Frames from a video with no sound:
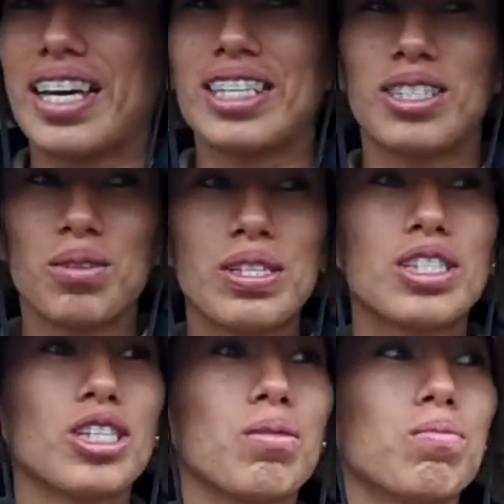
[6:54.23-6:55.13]
He's doing
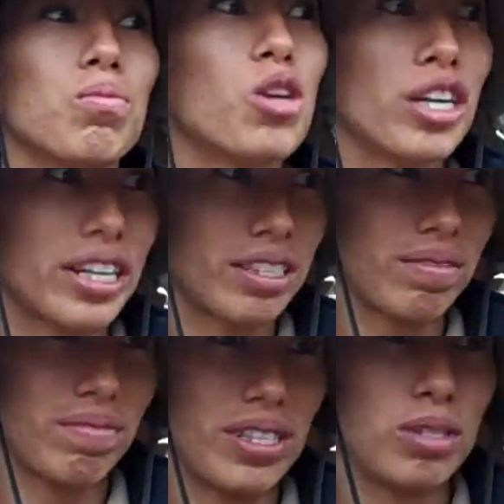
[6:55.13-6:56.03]
some work.
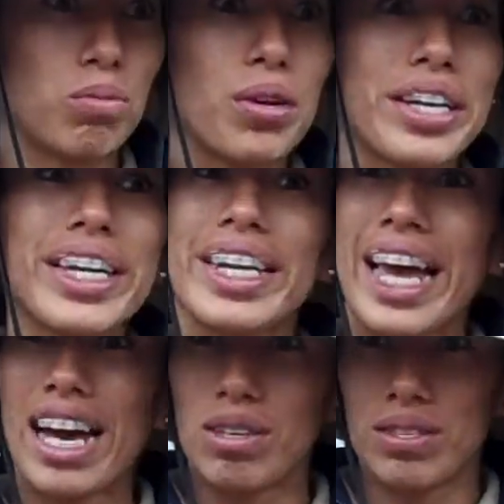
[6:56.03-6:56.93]
He's working
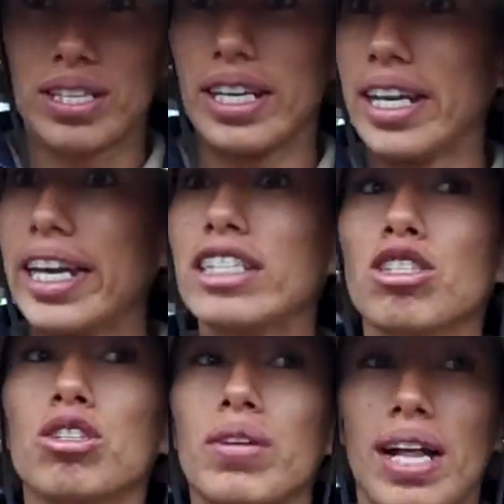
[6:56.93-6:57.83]
out in his
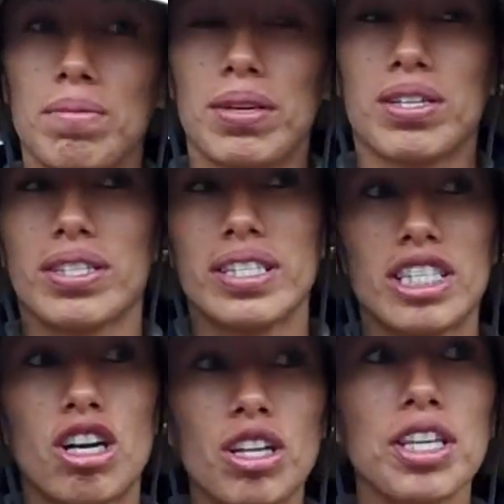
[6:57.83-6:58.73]
corral because he's
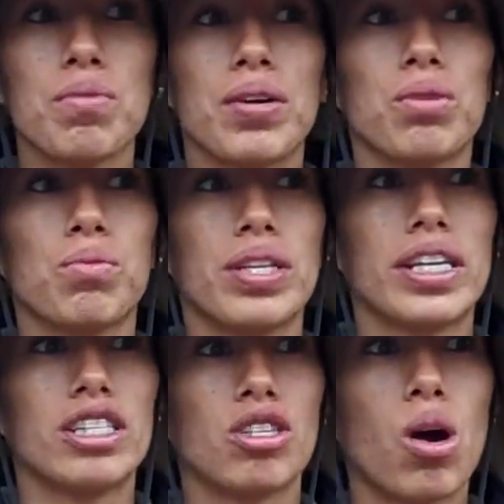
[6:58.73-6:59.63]
the only one
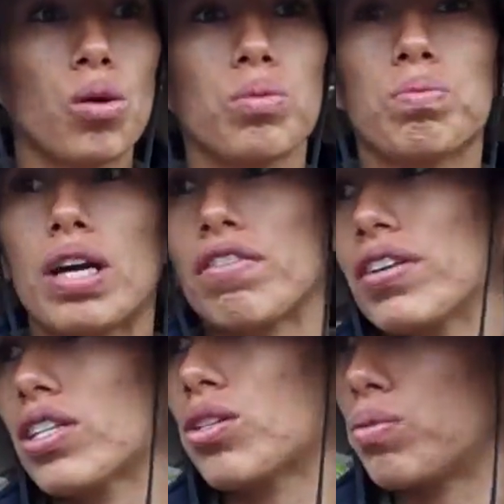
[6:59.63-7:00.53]
with his own
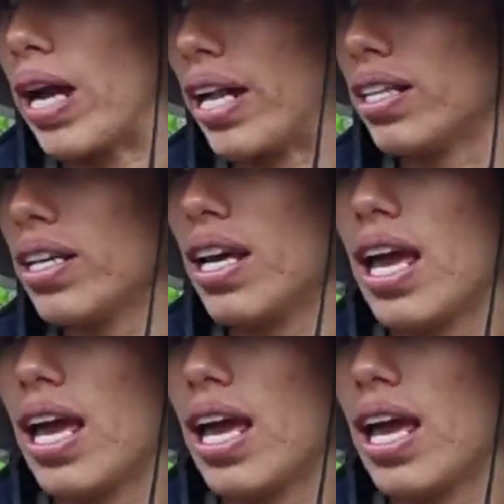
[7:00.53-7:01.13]
private corral